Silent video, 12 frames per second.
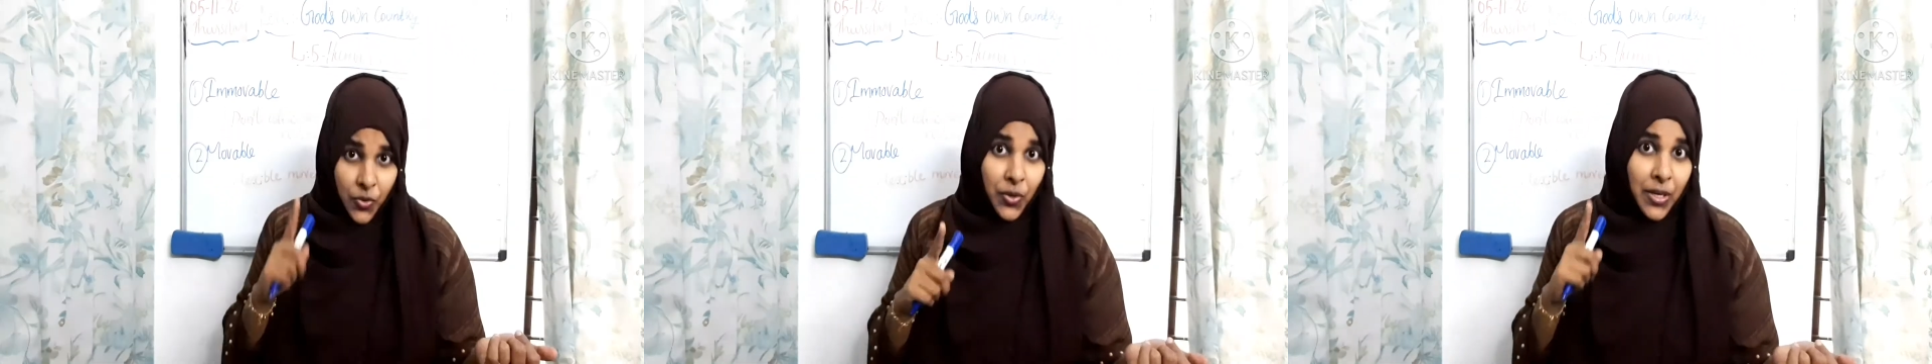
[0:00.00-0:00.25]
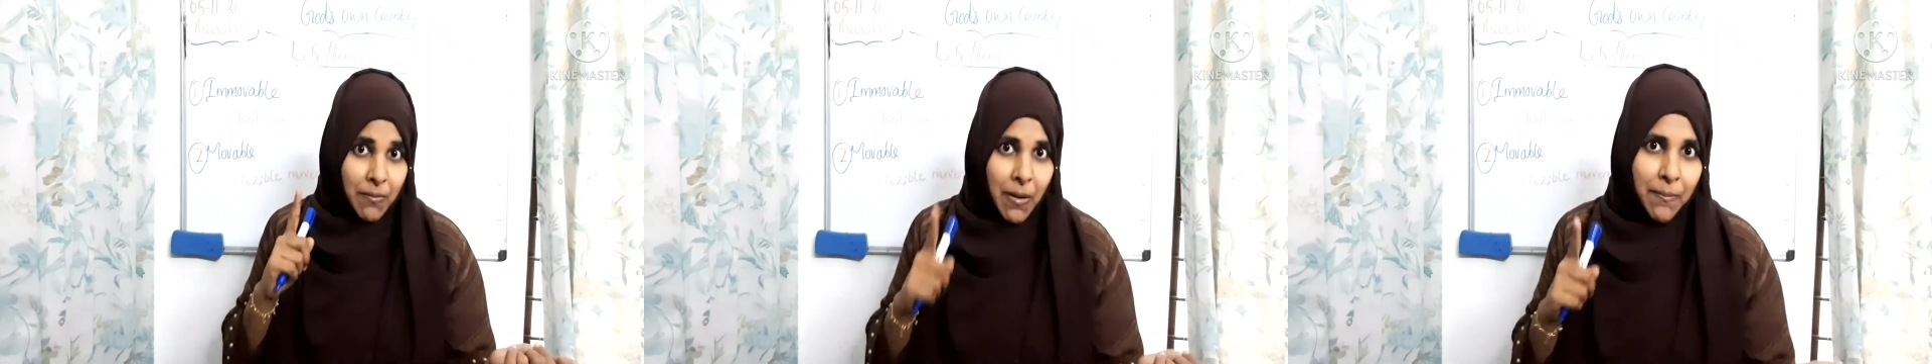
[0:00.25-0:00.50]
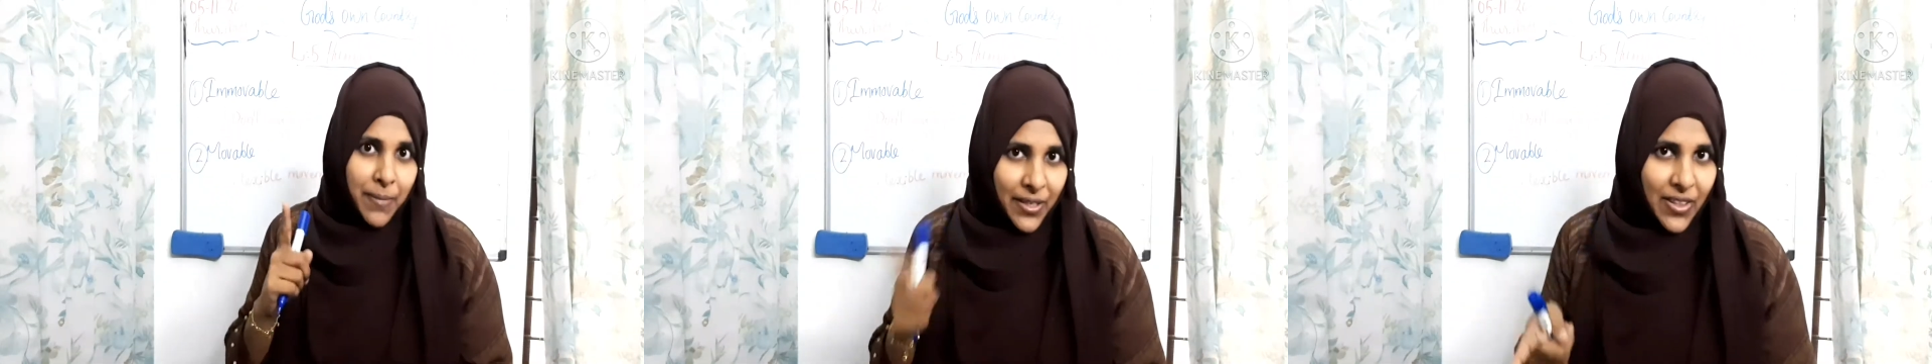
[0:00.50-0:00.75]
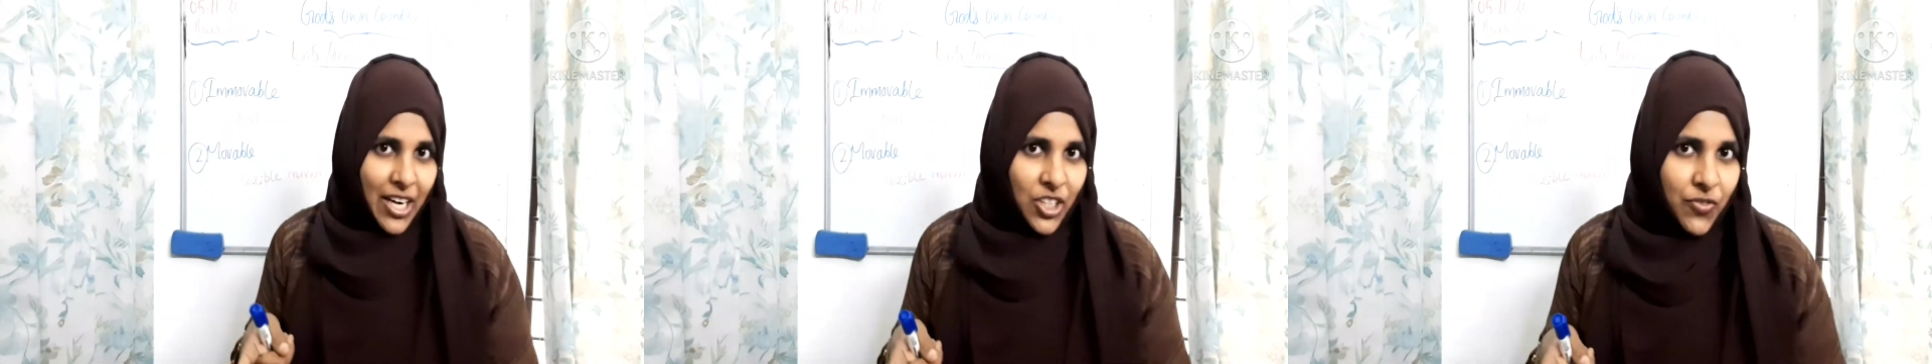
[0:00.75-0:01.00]
You remember
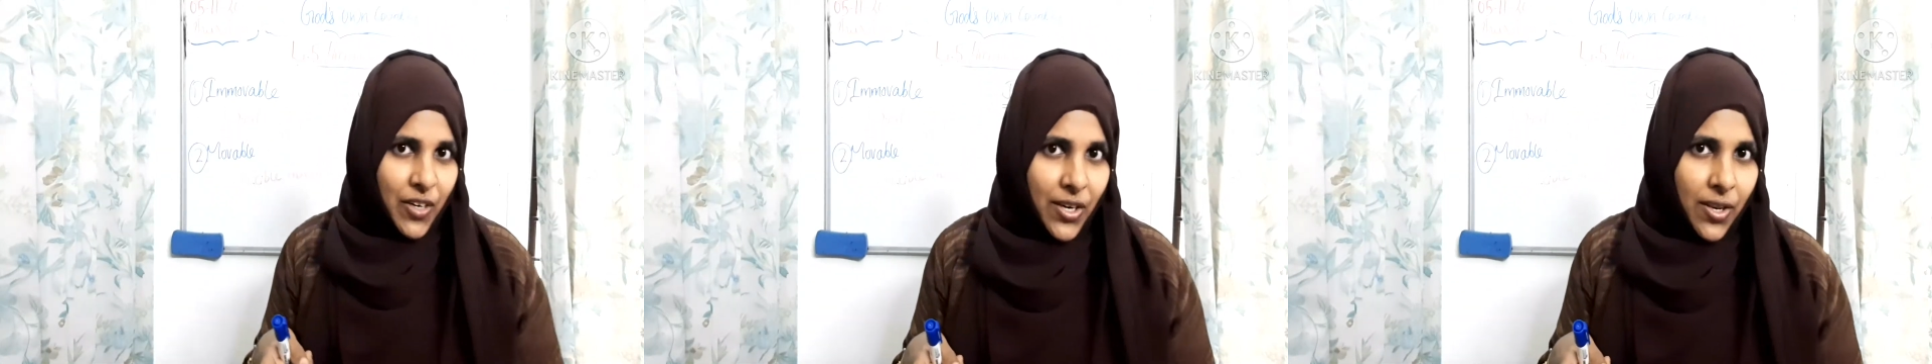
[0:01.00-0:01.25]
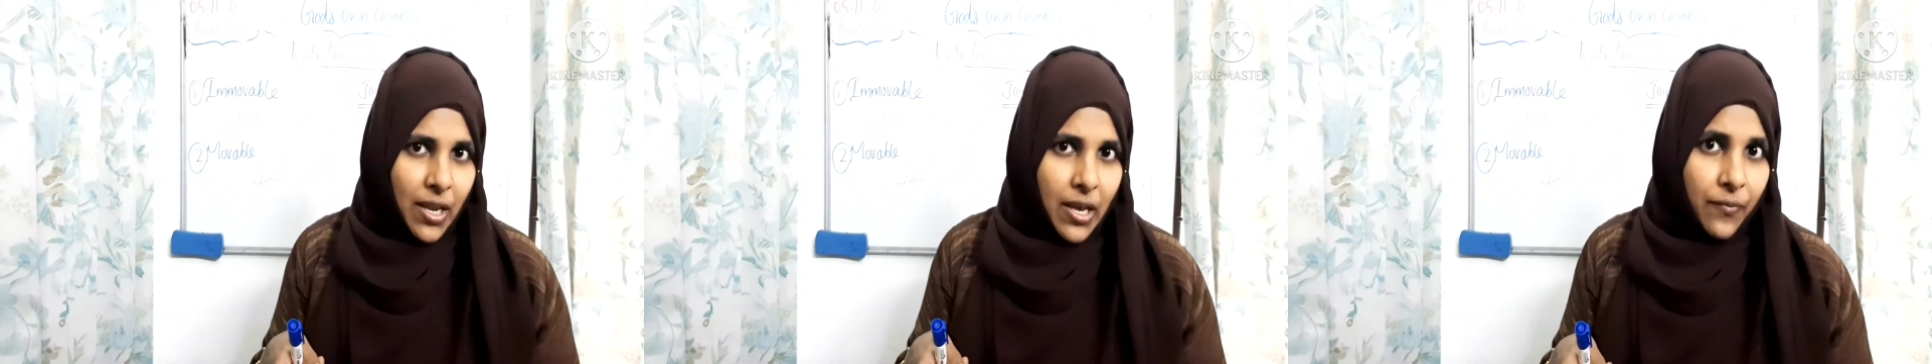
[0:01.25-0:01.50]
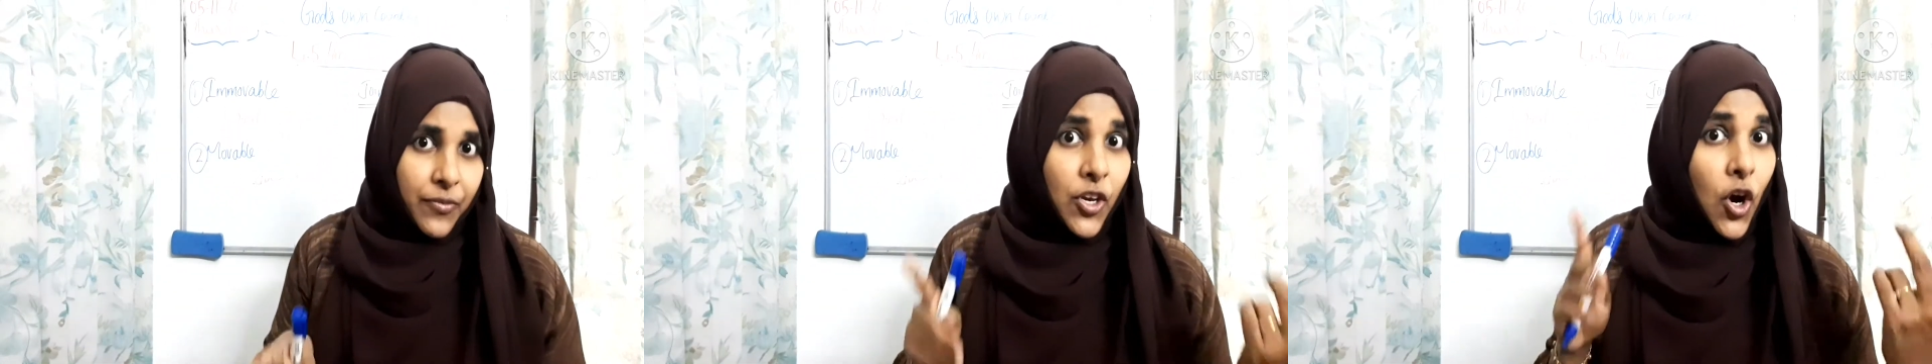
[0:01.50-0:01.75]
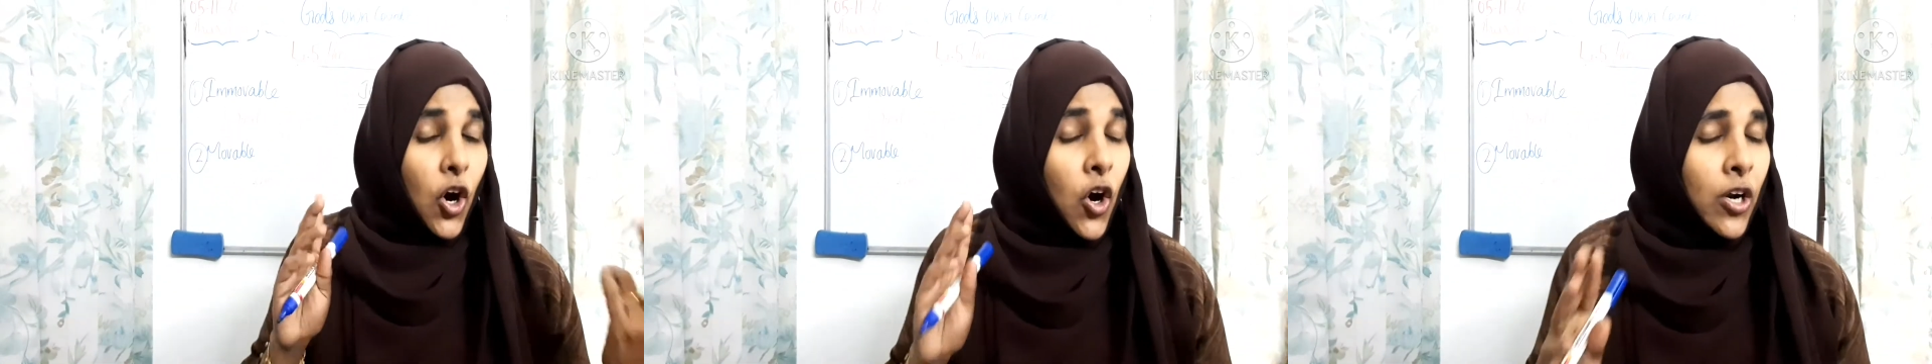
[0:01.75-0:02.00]
that one? We
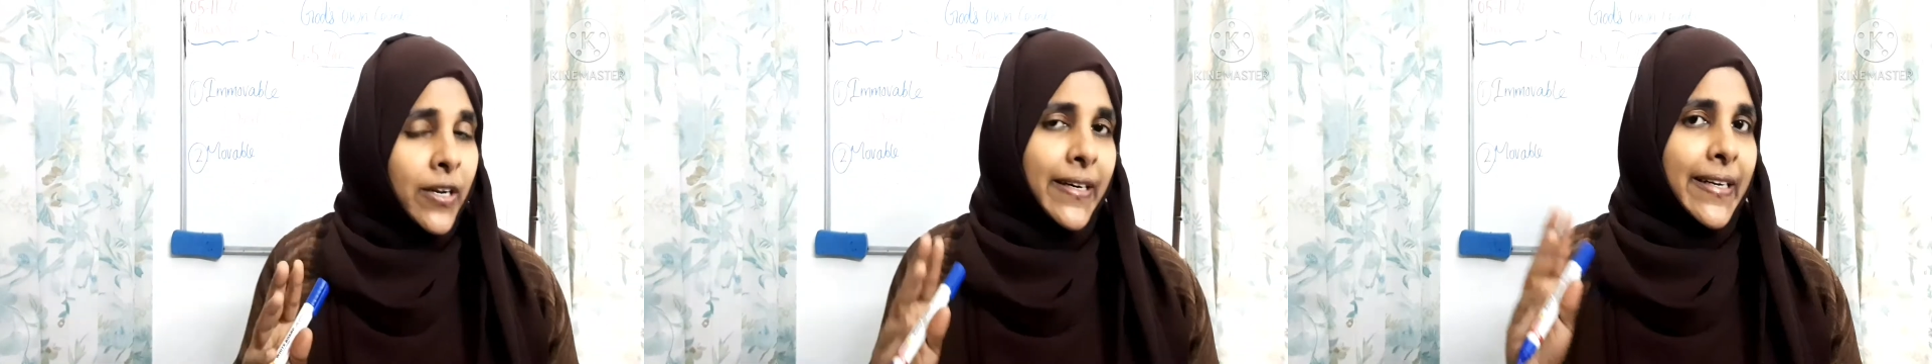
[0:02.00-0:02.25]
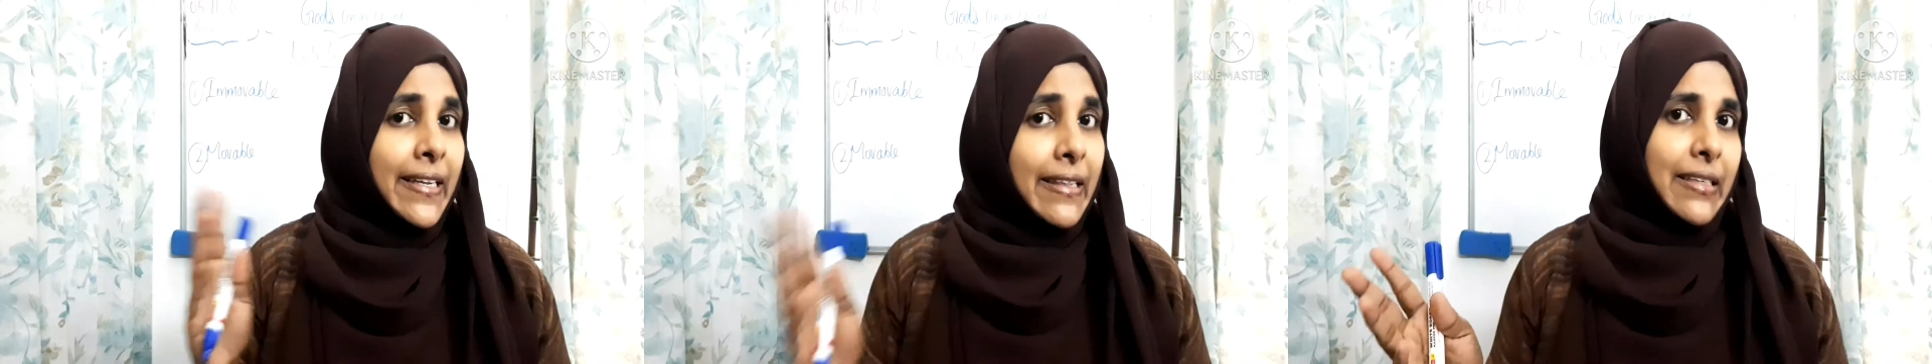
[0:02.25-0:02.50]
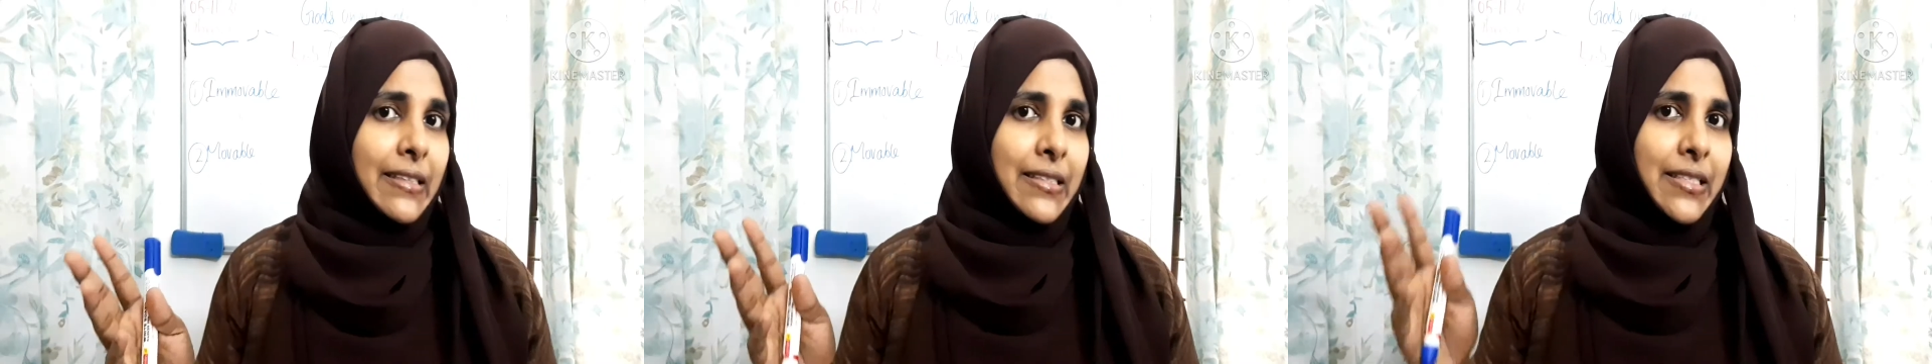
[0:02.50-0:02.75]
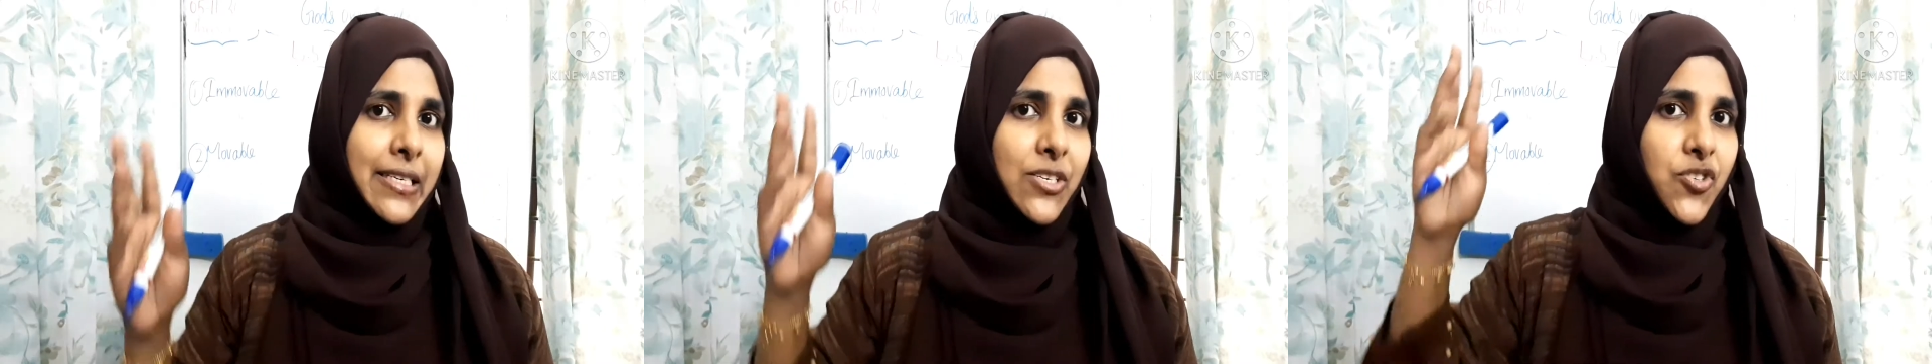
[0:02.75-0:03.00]
already
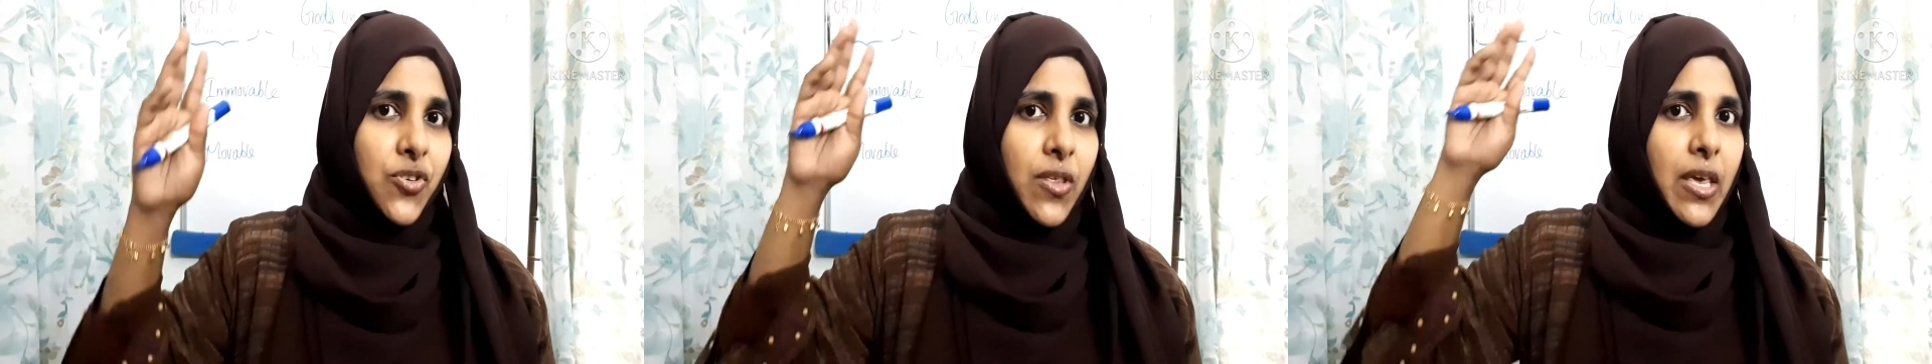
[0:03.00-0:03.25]
learned it.